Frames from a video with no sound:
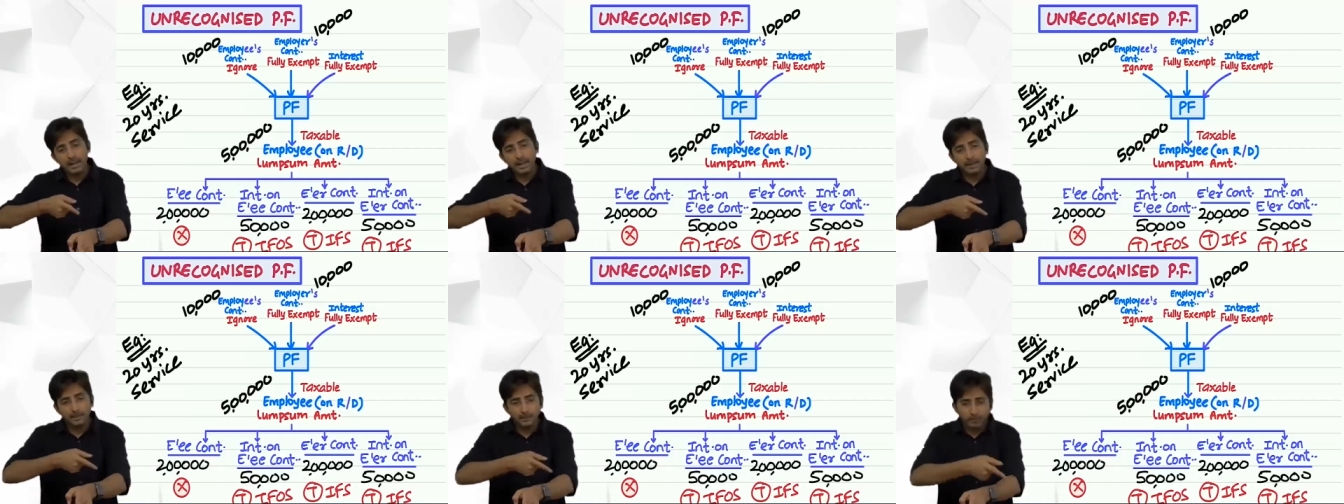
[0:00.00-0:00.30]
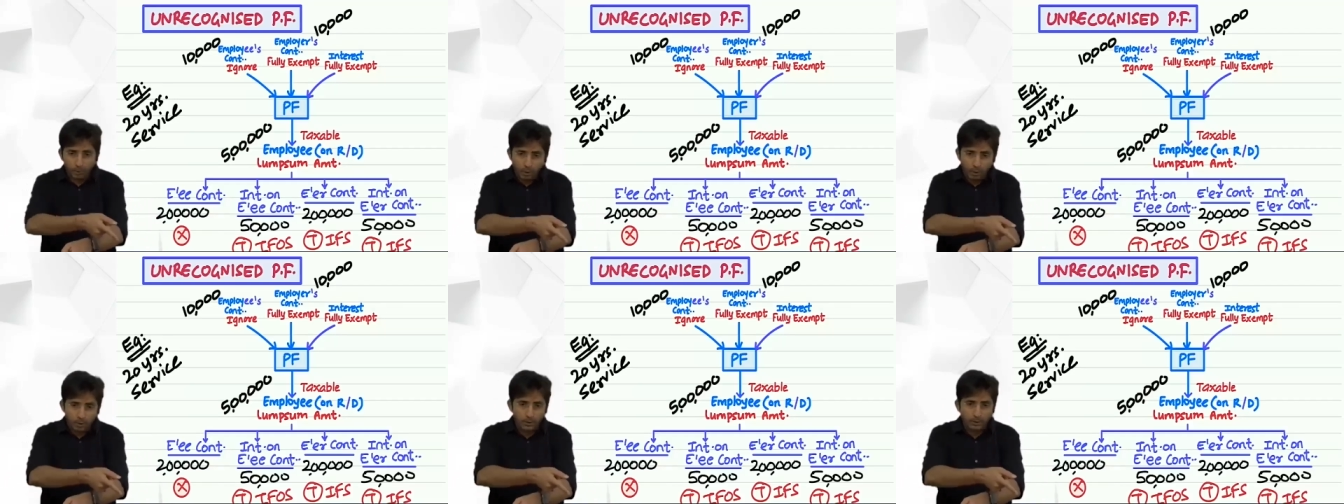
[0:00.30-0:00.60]

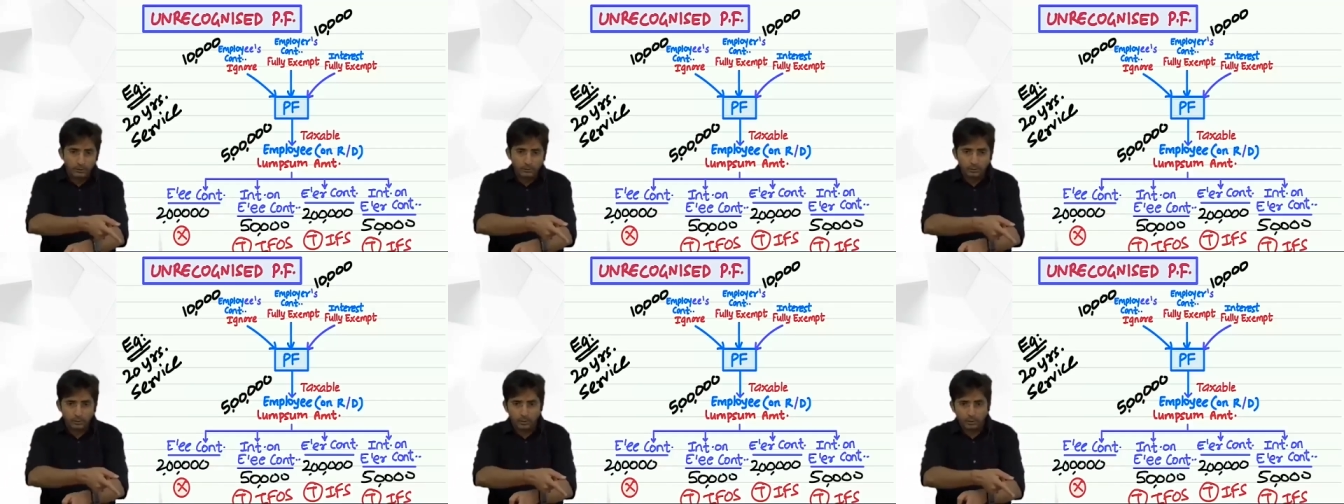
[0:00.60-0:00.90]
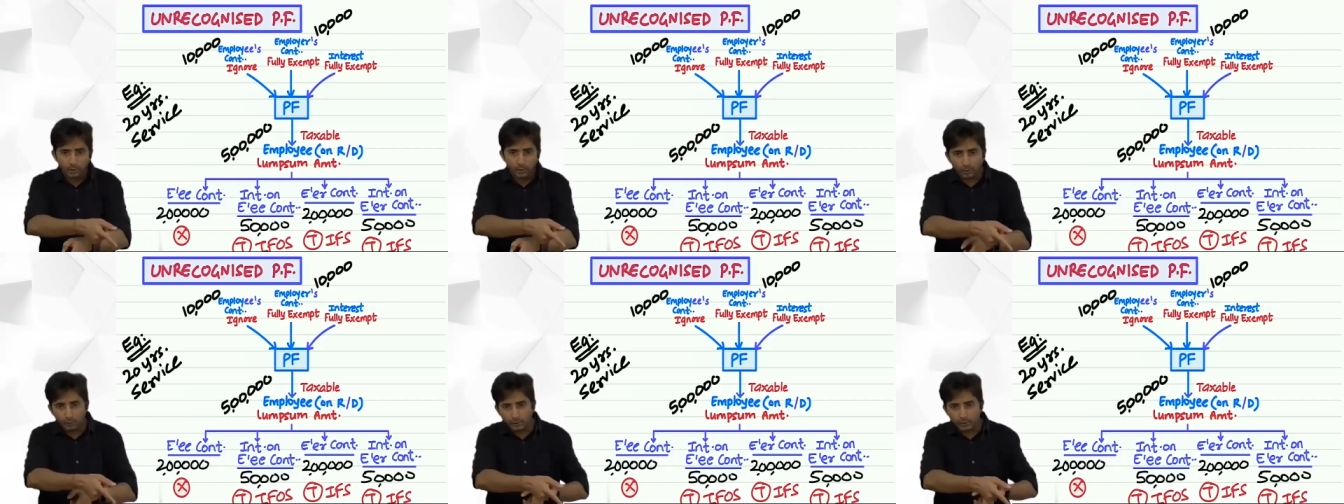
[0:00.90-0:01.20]
Employer's
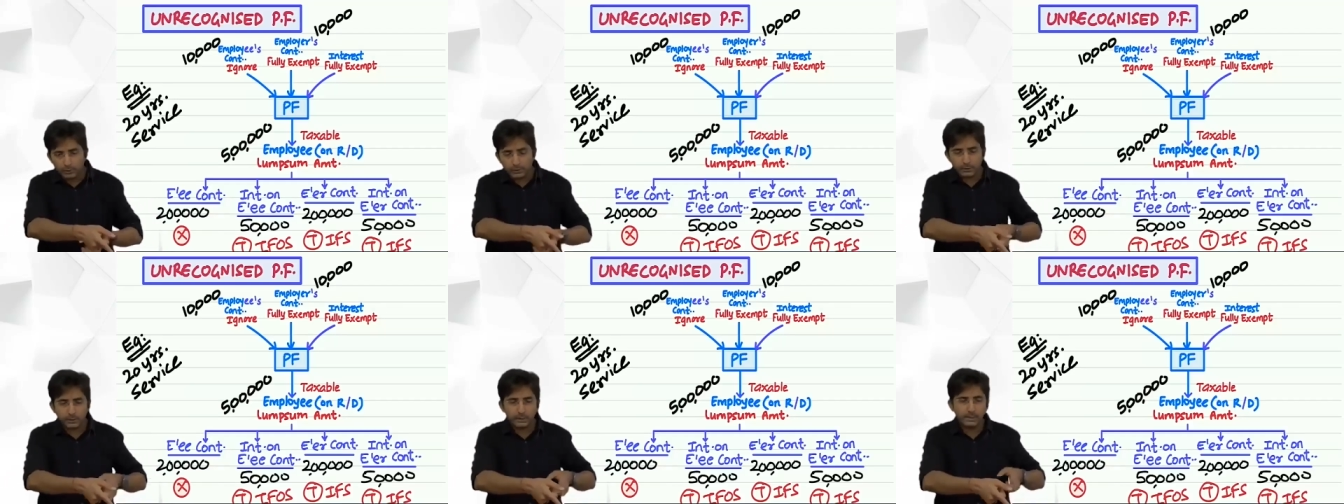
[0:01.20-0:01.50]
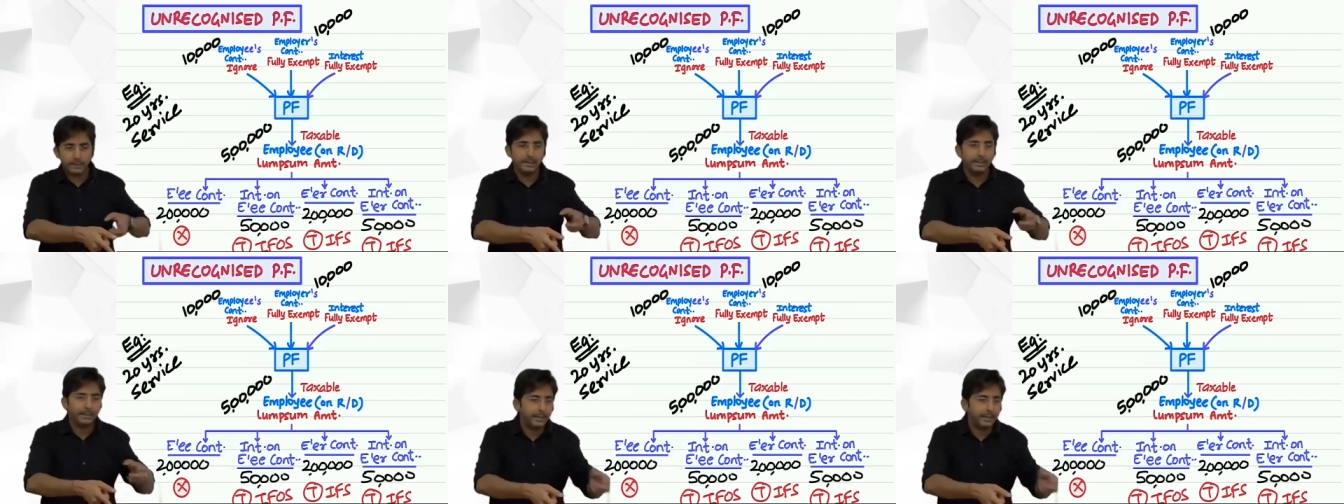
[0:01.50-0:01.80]
contribution,
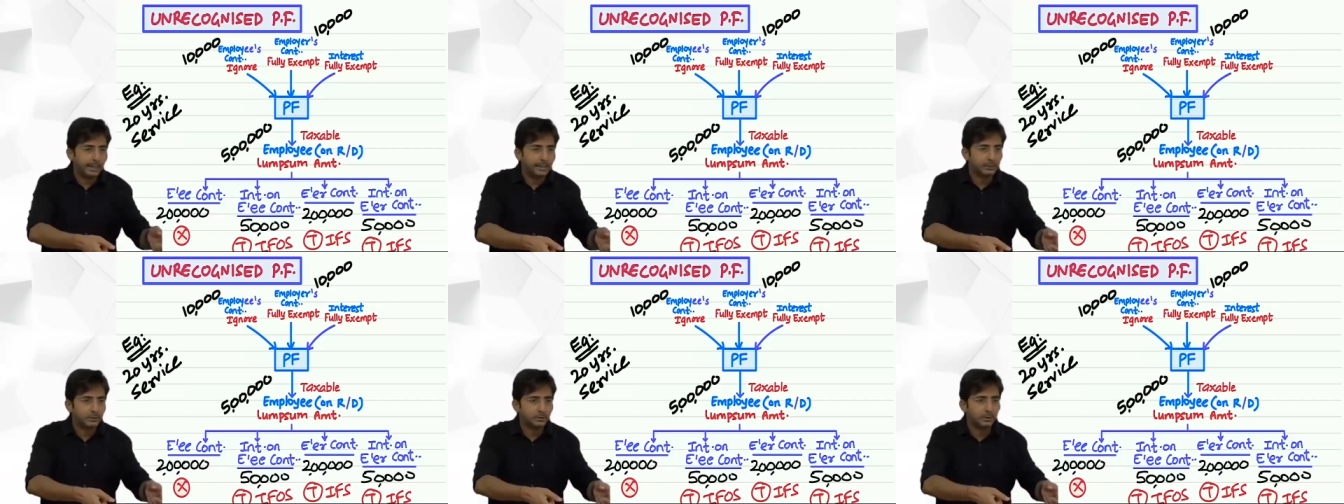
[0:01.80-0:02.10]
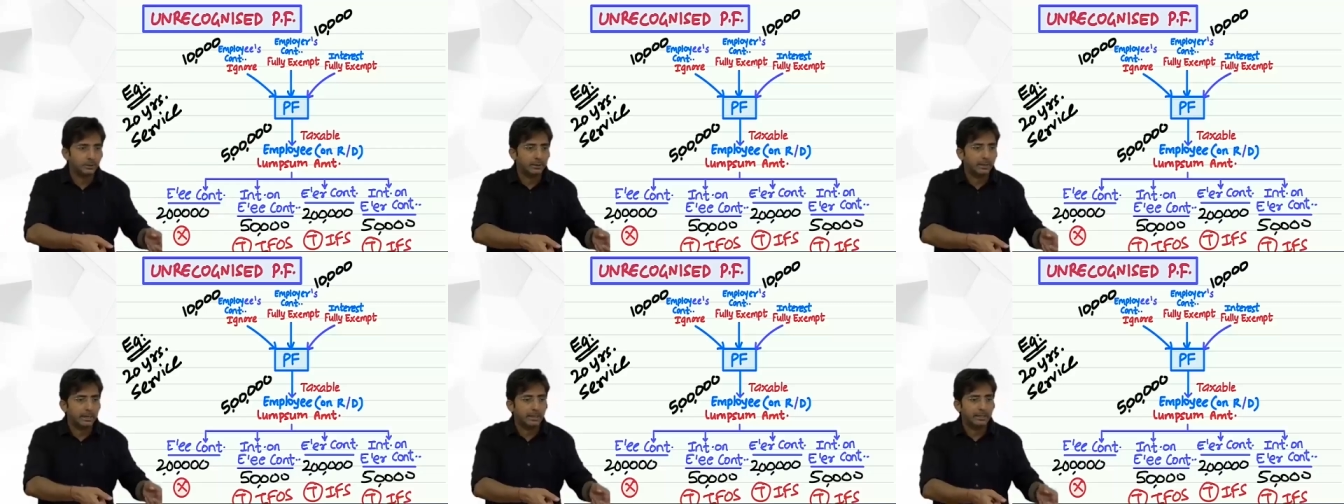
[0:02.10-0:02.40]
interest
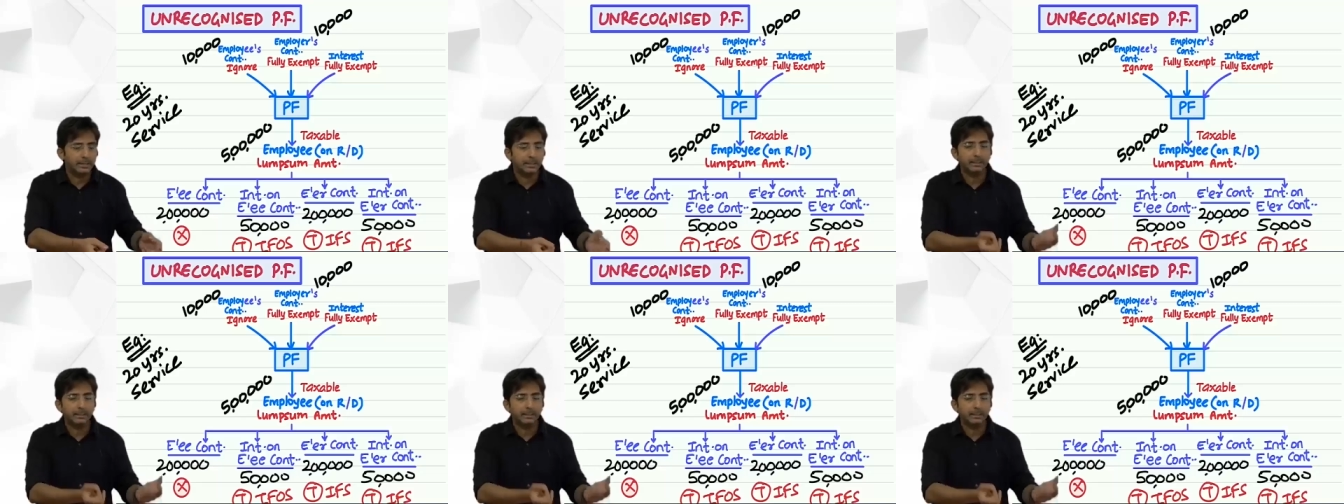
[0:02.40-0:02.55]
on that,